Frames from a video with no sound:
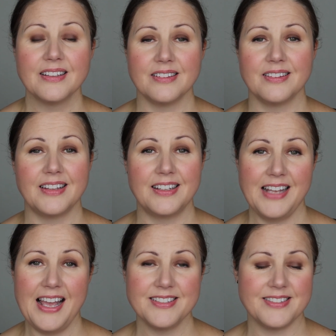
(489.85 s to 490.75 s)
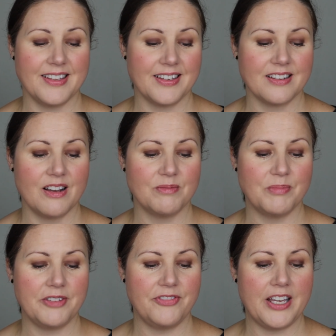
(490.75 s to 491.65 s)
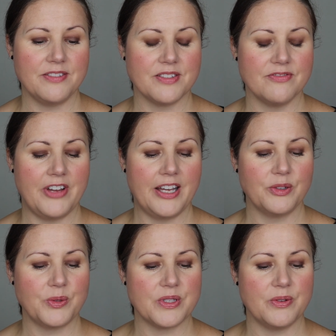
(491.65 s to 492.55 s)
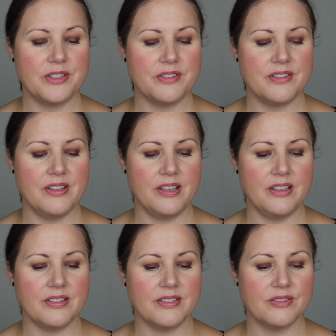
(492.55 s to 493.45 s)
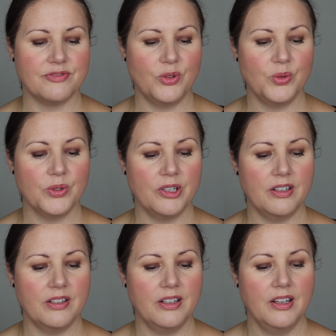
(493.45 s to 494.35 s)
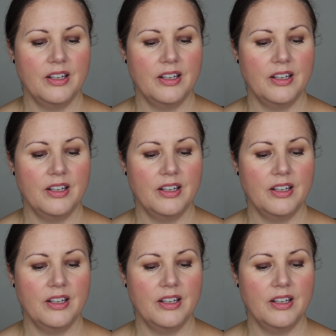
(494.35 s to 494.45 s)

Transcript: And the last thing on my faves and fails is the Sephora